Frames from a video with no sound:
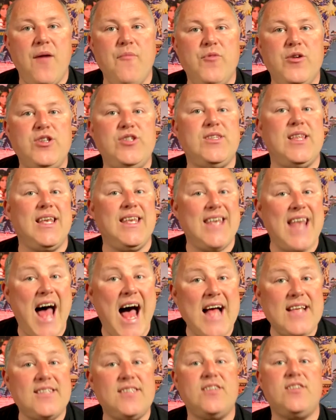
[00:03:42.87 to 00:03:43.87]
in which the
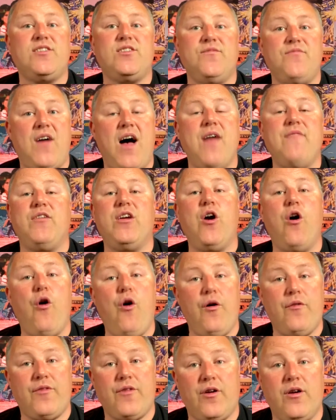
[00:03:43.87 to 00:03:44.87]
last surviving
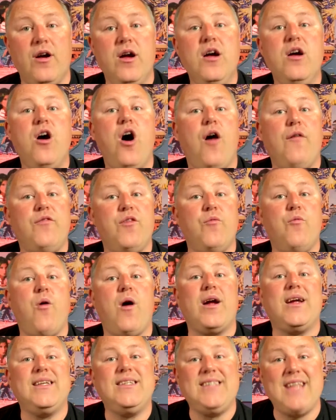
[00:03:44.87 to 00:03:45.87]
author of the
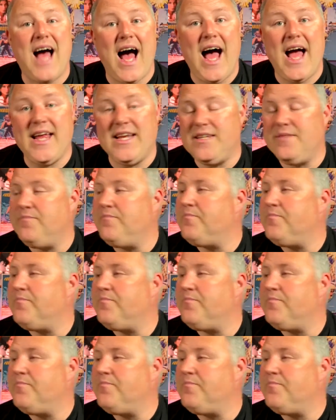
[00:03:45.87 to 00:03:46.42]
work died.